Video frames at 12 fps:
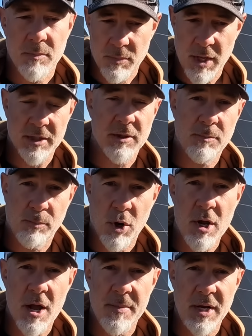that's
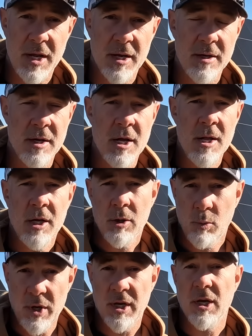coming in,
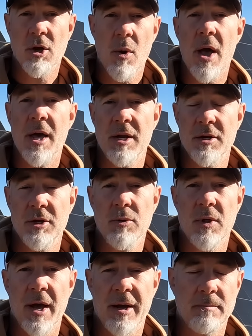we can go ahead and do
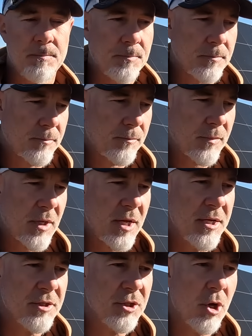that.
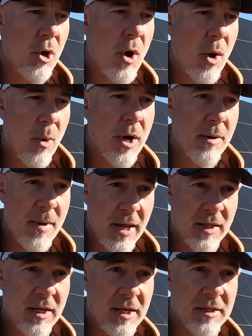And so I want to
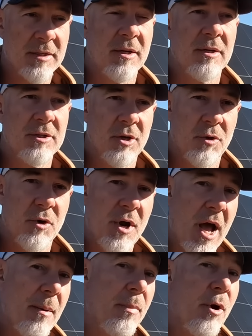make these so they're
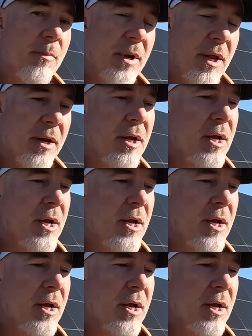not permanent.